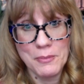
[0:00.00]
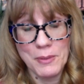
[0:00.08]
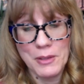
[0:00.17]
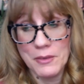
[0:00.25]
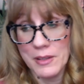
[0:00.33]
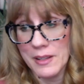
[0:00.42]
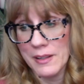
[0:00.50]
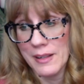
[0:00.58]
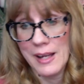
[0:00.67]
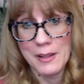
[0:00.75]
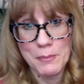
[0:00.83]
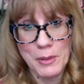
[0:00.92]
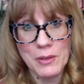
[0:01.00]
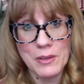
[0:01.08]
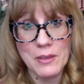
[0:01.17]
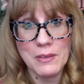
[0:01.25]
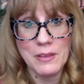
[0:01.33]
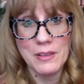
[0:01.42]
between
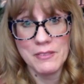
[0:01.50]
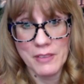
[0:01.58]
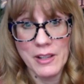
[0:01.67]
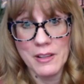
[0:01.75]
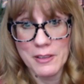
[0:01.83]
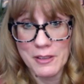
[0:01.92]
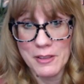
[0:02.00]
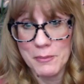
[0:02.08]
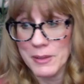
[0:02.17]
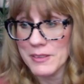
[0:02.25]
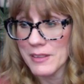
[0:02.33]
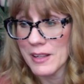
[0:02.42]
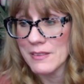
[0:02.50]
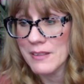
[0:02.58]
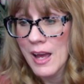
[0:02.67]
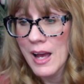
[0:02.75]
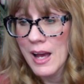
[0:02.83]
Acapulco and regular hibiscus.